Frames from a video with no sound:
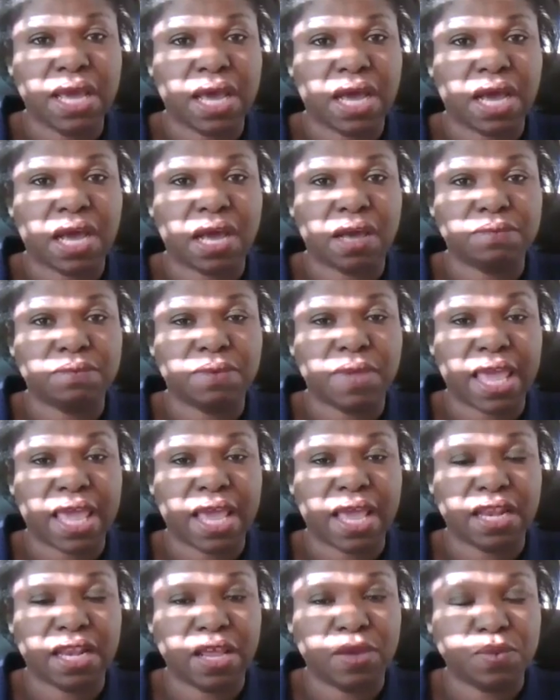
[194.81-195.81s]

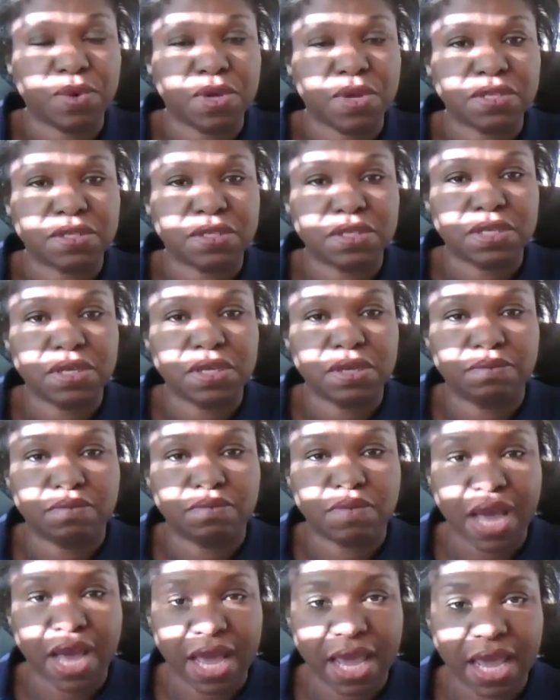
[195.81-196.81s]
And it was
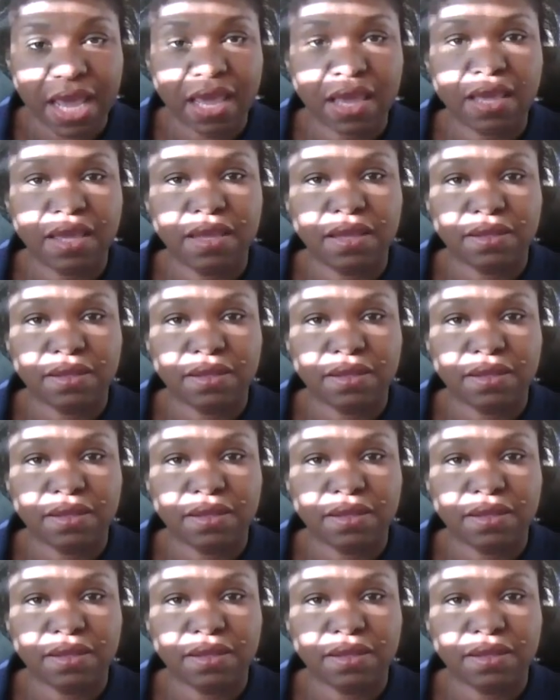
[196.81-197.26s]
my,